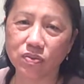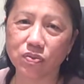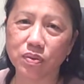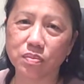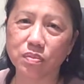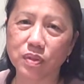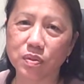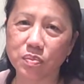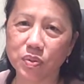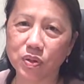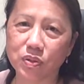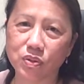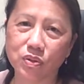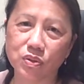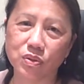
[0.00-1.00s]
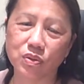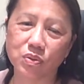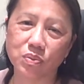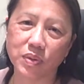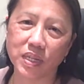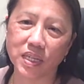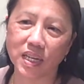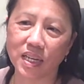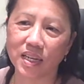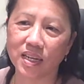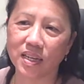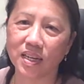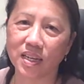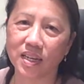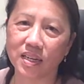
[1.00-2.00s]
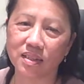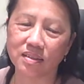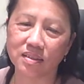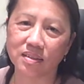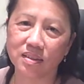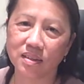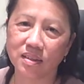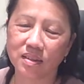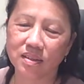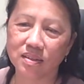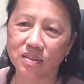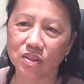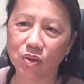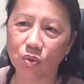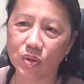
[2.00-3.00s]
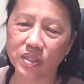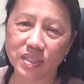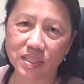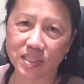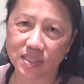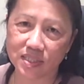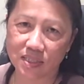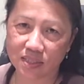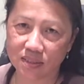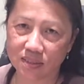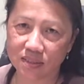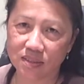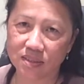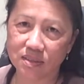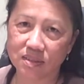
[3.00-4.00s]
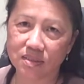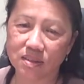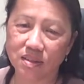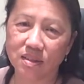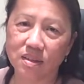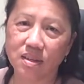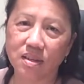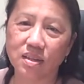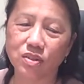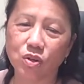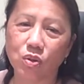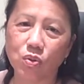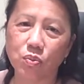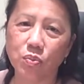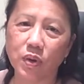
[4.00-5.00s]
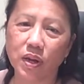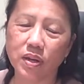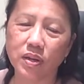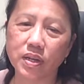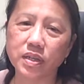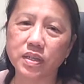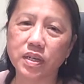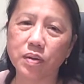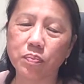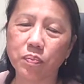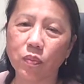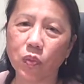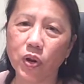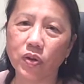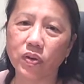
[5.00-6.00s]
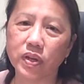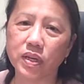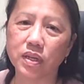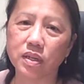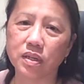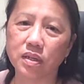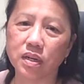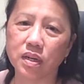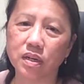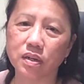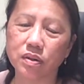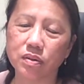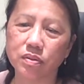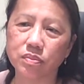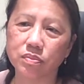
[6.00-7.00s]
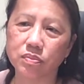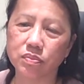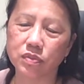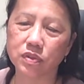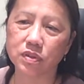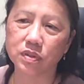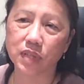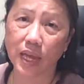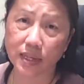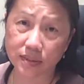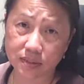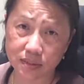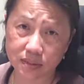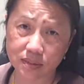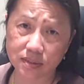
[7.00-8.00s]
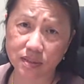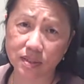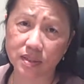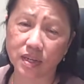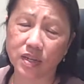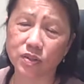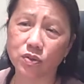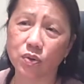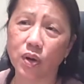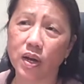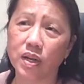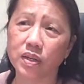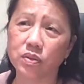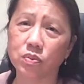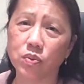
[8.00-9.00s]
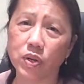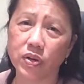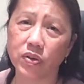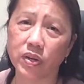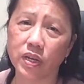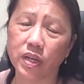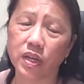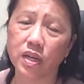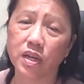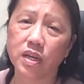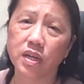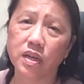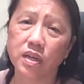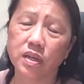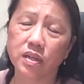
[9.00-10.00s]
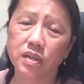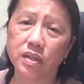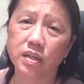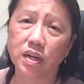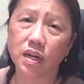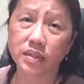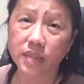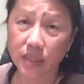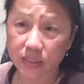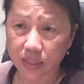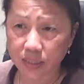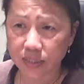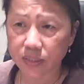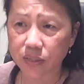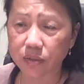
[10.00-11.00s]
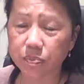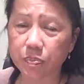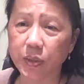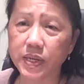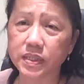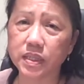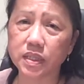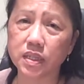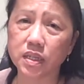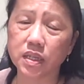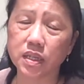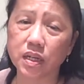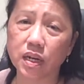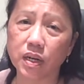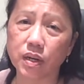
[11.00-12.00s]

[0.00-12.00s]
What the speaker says: from computer to reading and going to distance. So I ended up wearing glasses, and I tried wearing contact lenses, basically